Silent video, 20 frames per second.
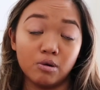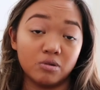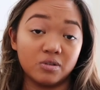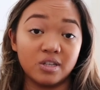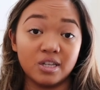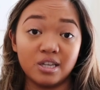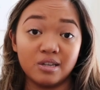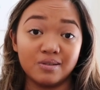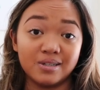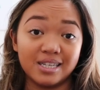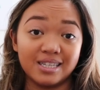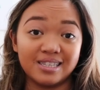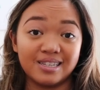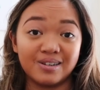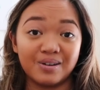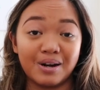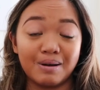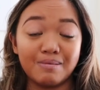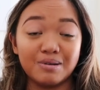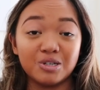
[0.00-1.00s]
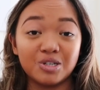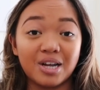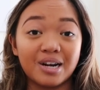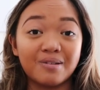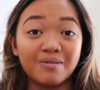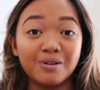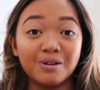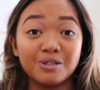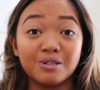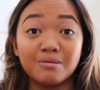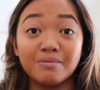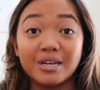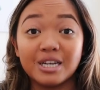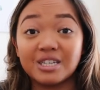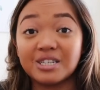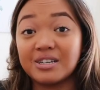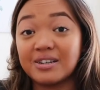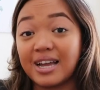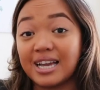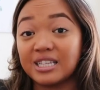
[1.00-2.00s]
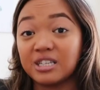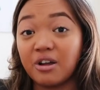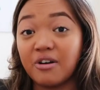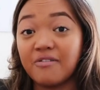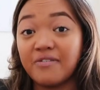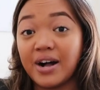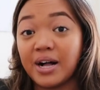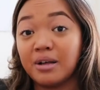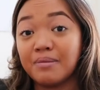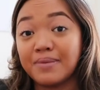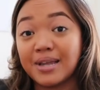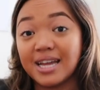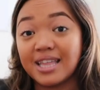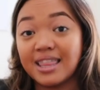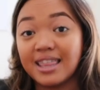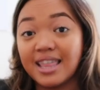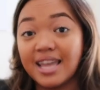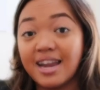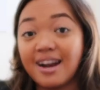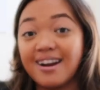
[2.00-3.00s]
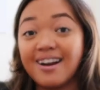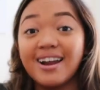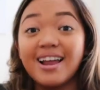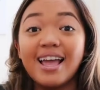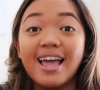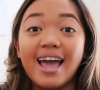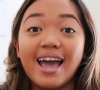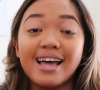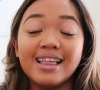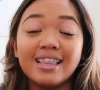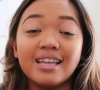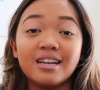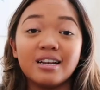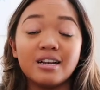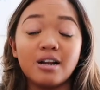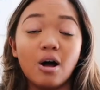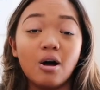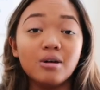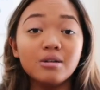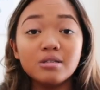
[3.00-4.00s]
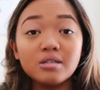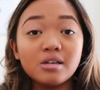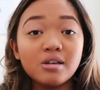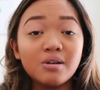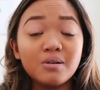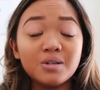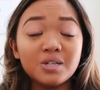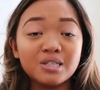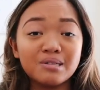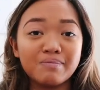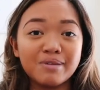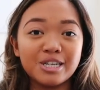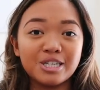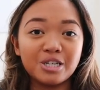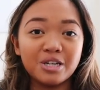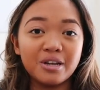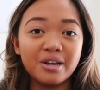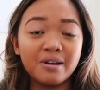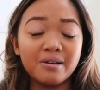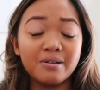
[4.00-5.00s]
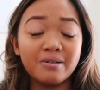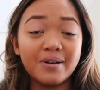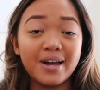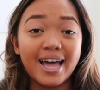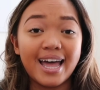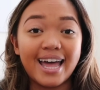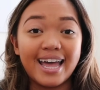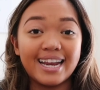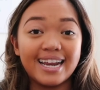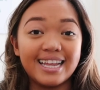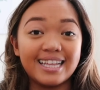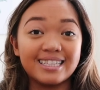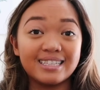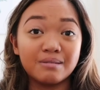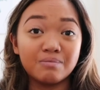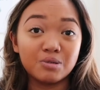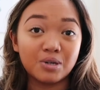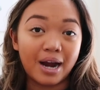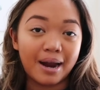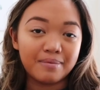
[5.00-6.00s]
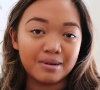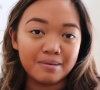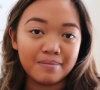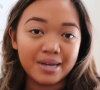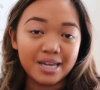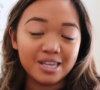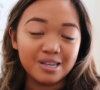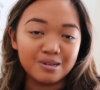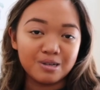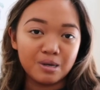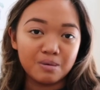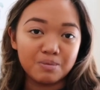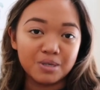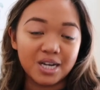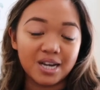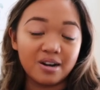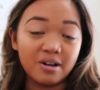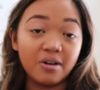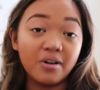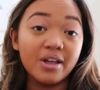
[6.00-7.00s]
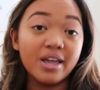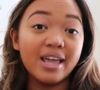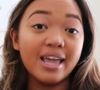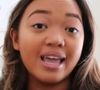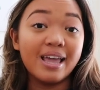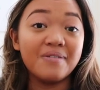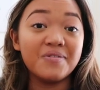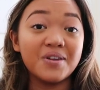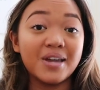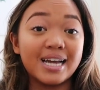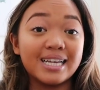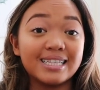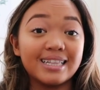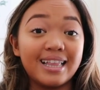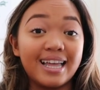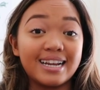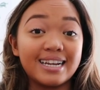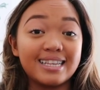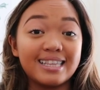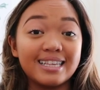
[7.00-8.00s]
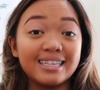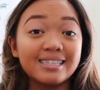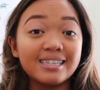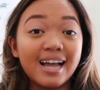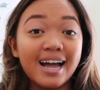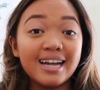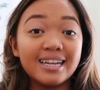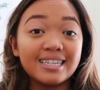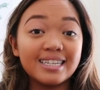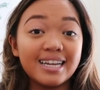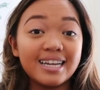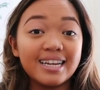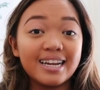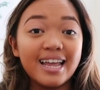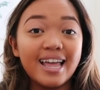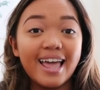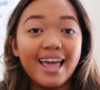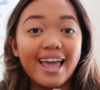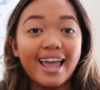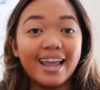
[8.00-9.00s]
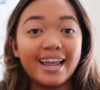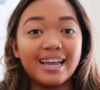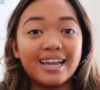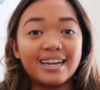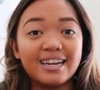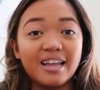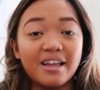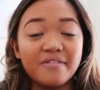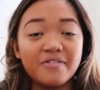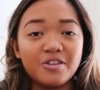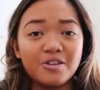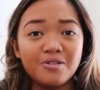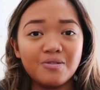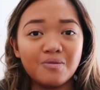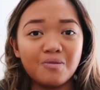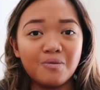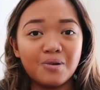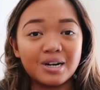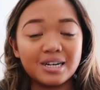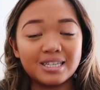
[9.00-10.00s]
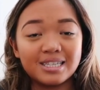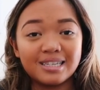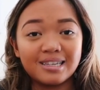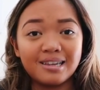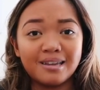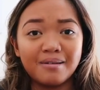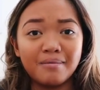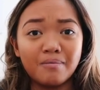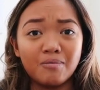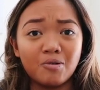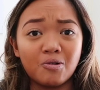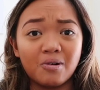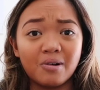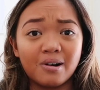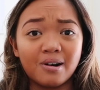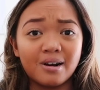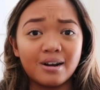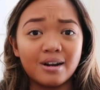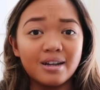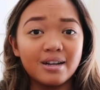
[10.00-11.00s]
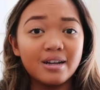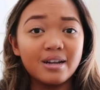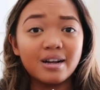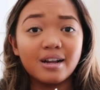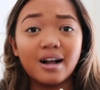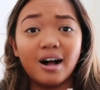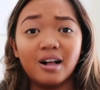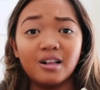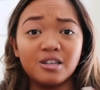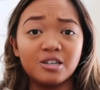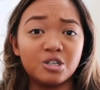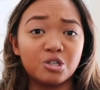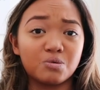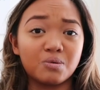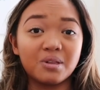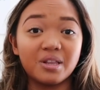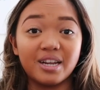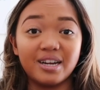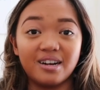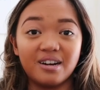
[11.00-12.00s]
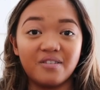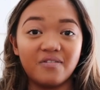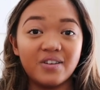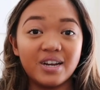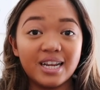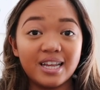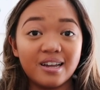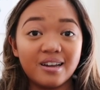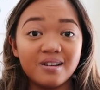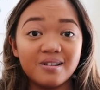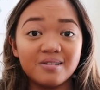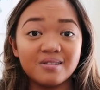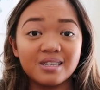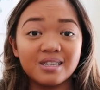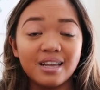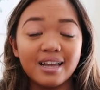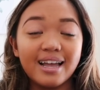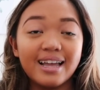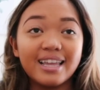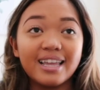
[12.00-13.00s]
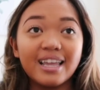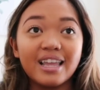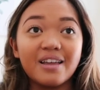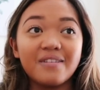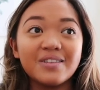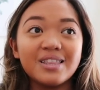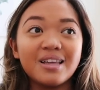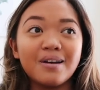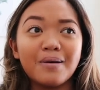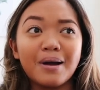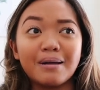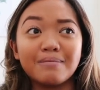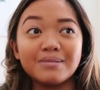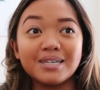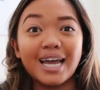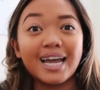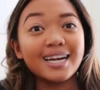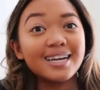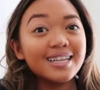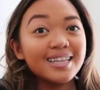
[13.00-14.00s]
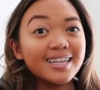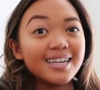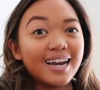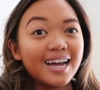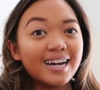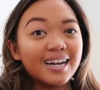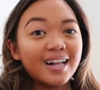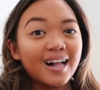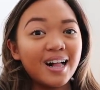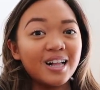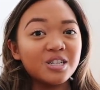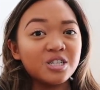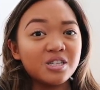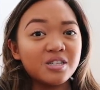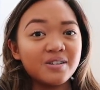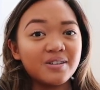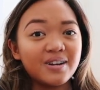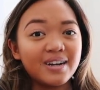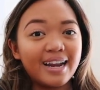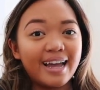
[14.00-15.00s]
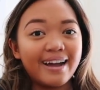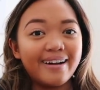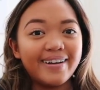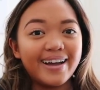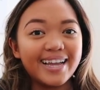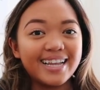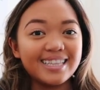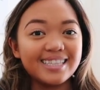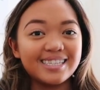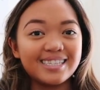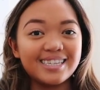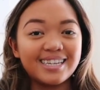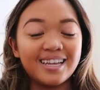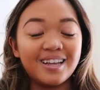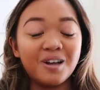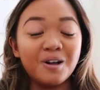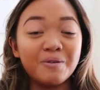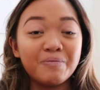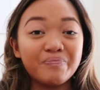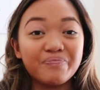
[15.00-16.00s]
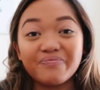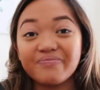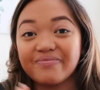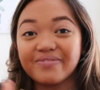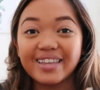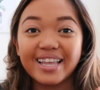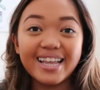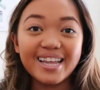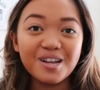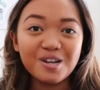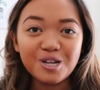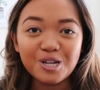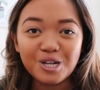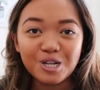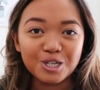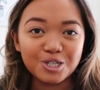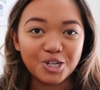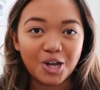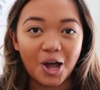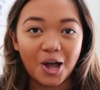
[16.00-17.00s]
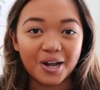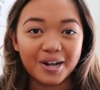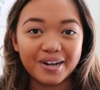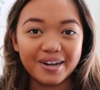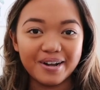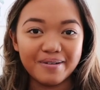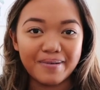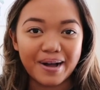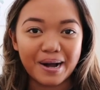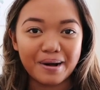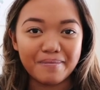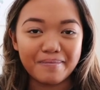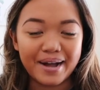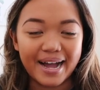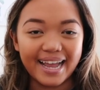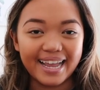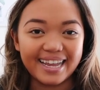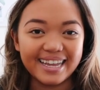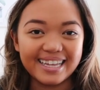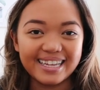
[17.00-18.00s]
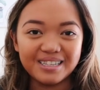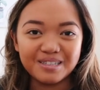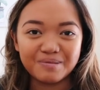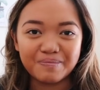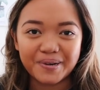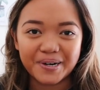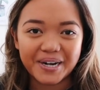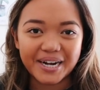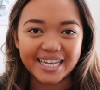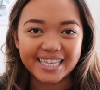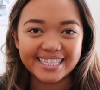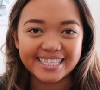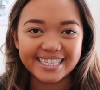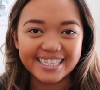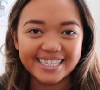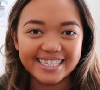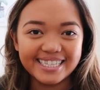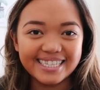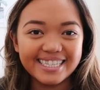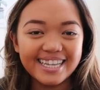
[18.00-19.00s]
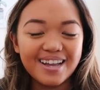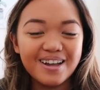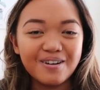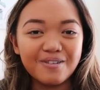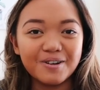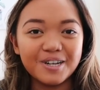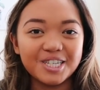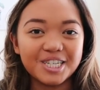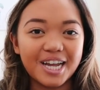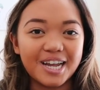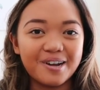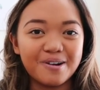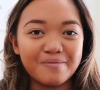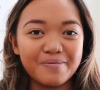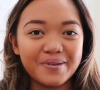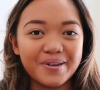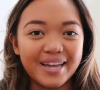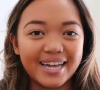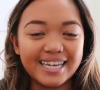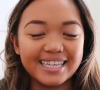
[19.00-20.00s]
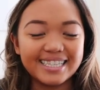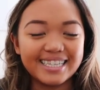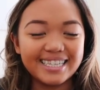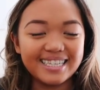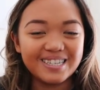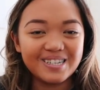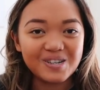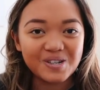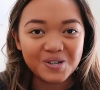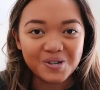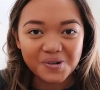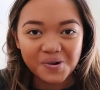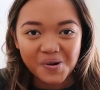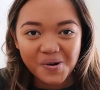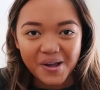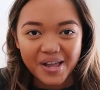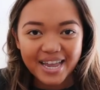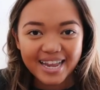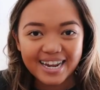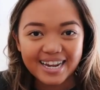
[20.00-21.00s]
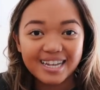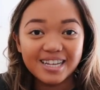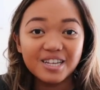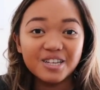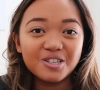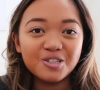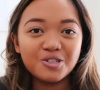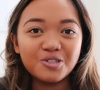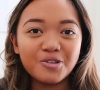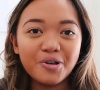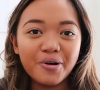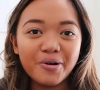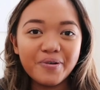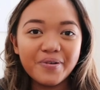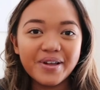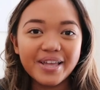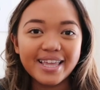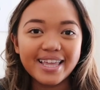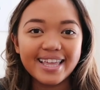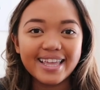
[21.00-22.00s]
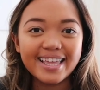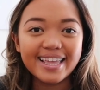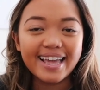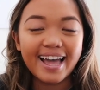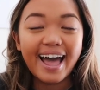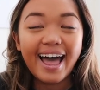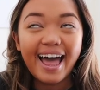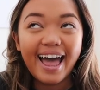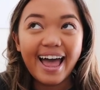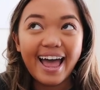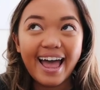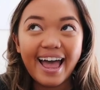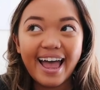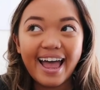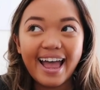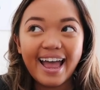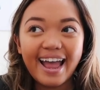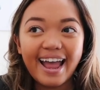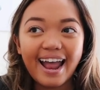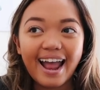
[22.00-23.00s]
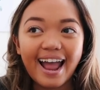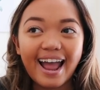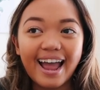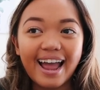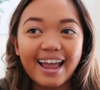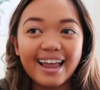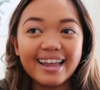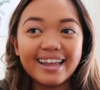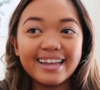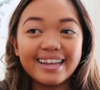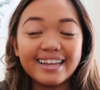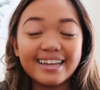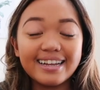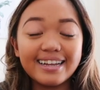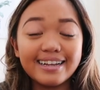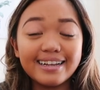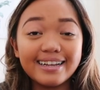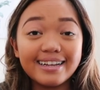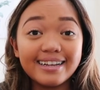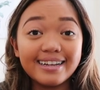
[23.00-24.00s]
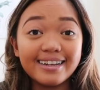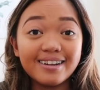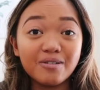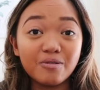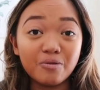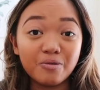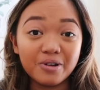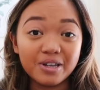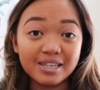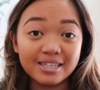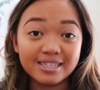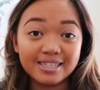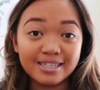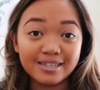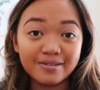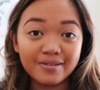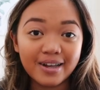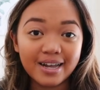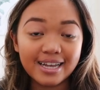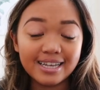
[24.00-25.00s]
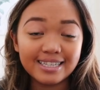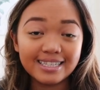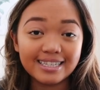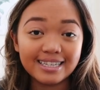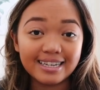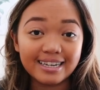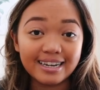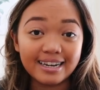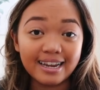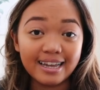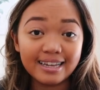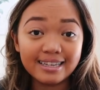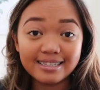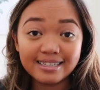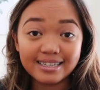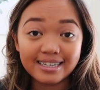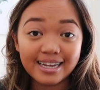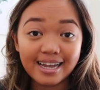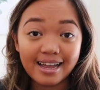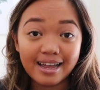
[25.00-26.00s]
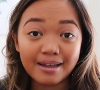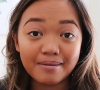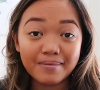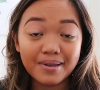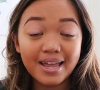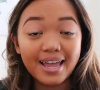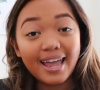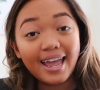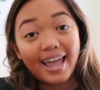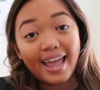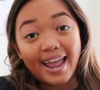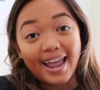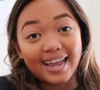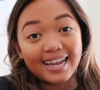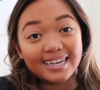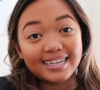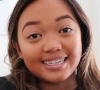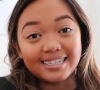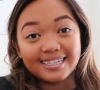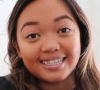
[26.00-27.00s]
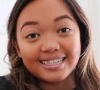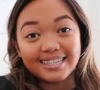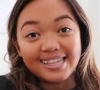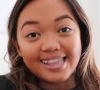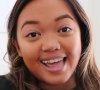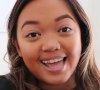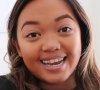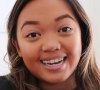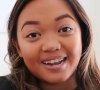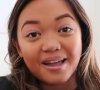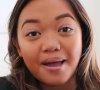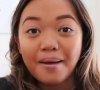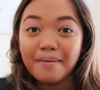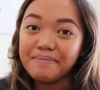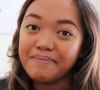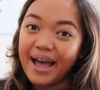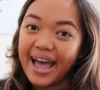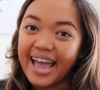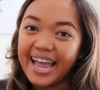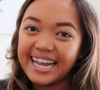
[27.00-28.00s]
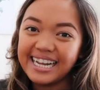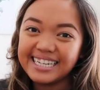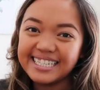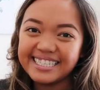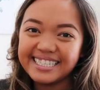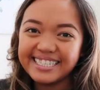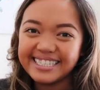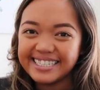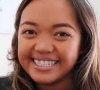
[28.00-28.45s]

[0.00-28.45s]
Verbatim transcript: mostly use Instagram in general so make sure you guys go follow me on there and then also just make sure you go ahead and subscribe to to my YouTube channel if you guys like this content and if you want to see more college related videos. Even though I'm technically not a college student now, I can still talk about my experiences, which I hope you guys enjoy. So yeah, I will see you guys next time. And until then, bye.